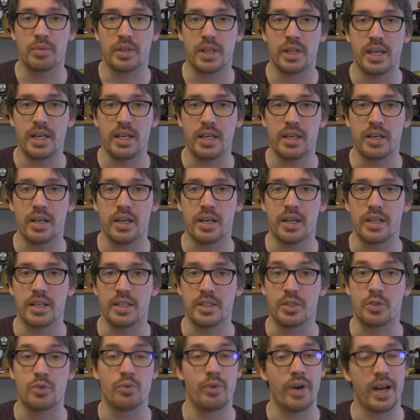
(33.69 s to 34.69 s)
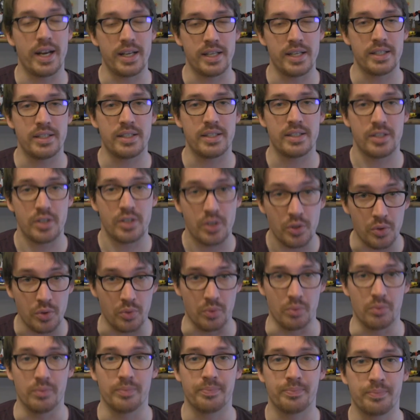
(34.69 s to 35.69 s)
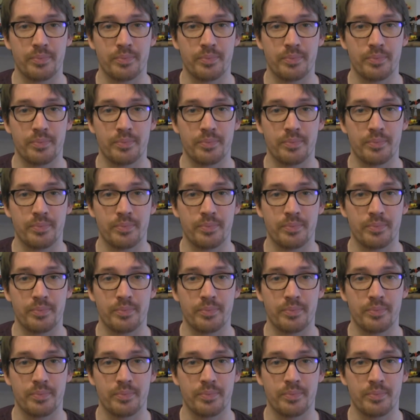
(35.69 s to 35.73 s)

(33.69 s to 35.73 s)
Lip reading: play. It's Gradius II.